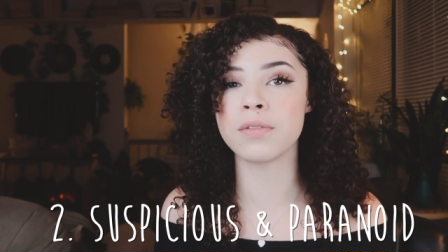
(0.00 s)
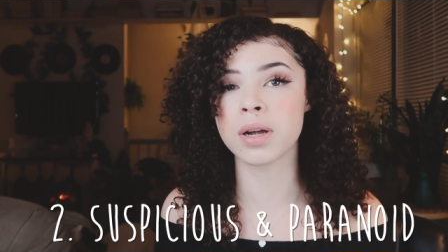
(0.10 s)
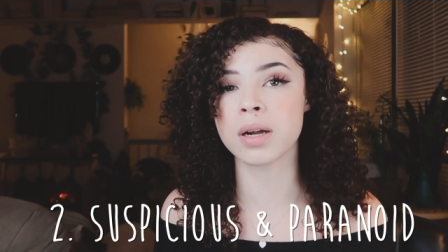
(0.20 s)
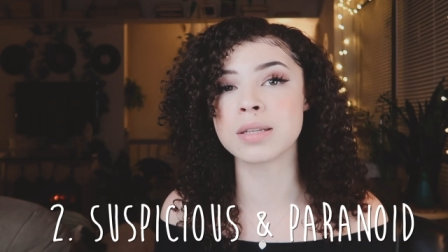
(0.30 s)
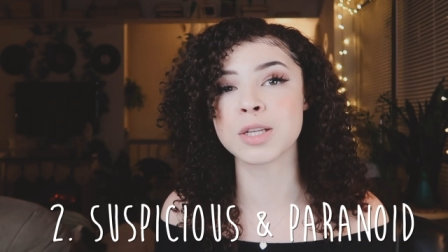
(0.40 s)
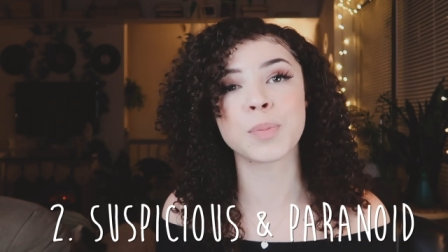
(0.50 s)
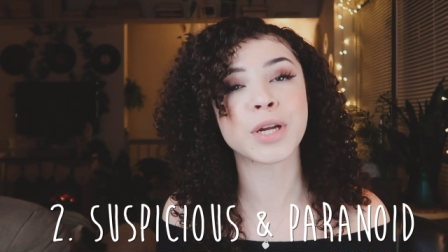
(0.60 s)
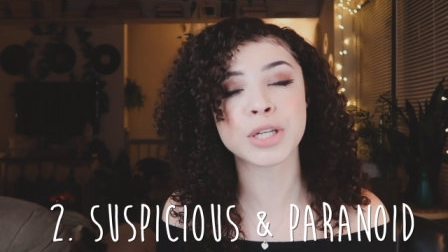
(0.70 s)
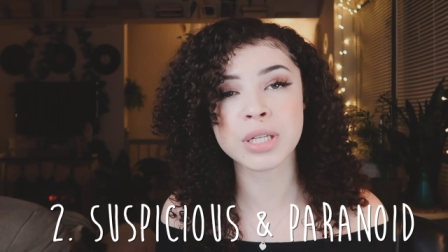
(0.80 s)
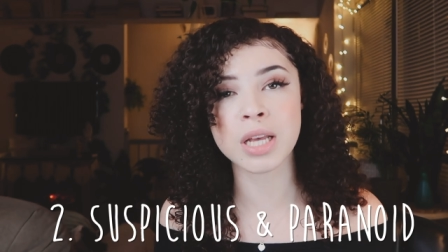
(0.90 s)
very
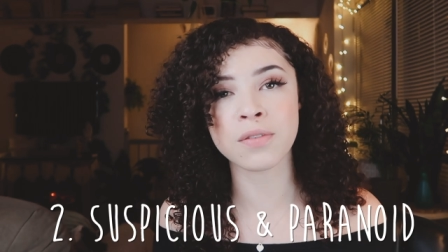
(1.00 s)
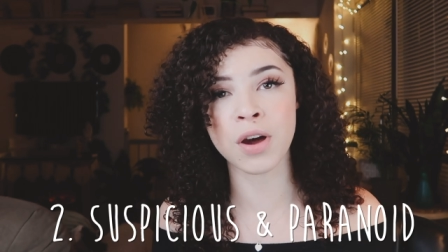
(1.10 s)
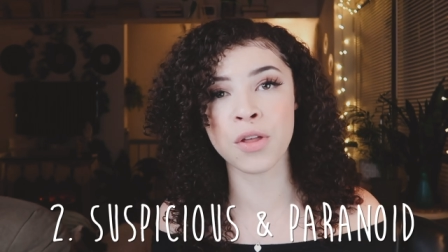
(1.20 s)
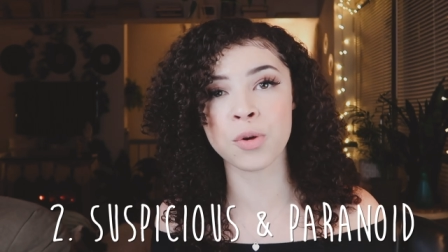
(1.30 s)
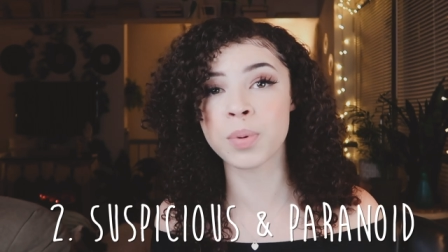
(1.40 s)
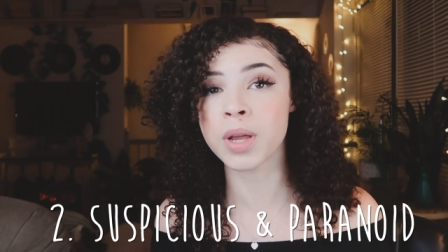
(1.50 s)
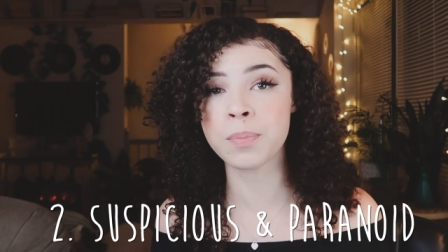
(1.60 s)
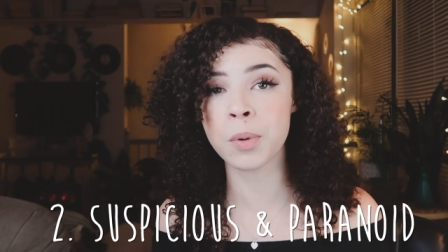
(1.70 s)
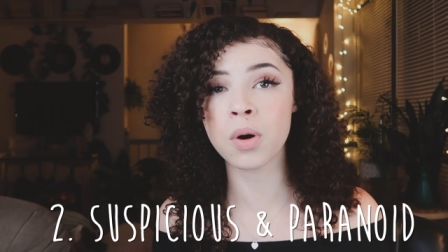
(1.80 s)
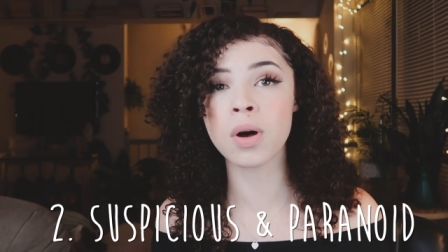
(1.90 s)
suspicious of other
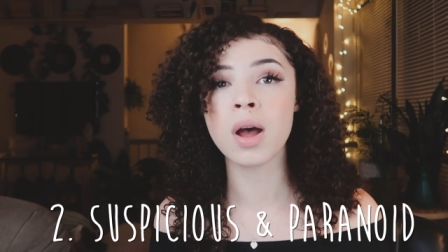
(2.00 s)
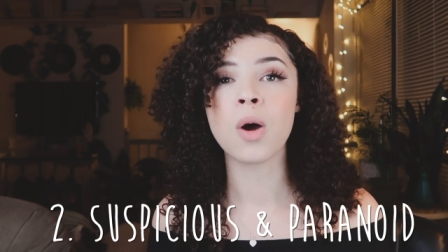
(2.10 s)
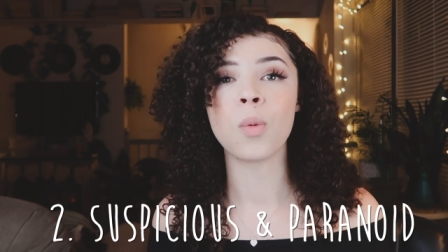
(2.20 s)
people,